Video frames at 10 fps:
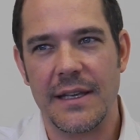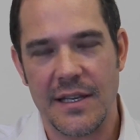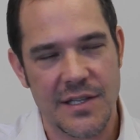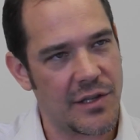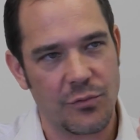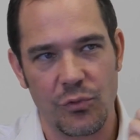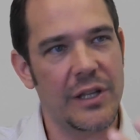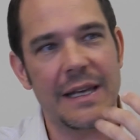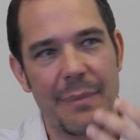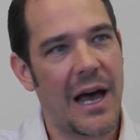It's
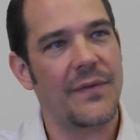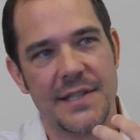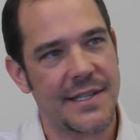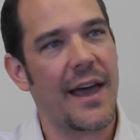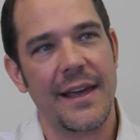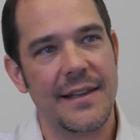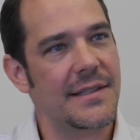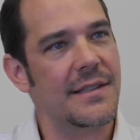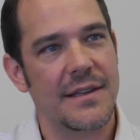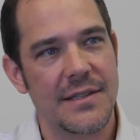really about the
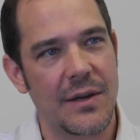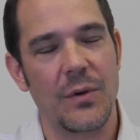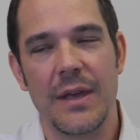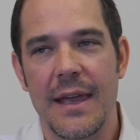science. So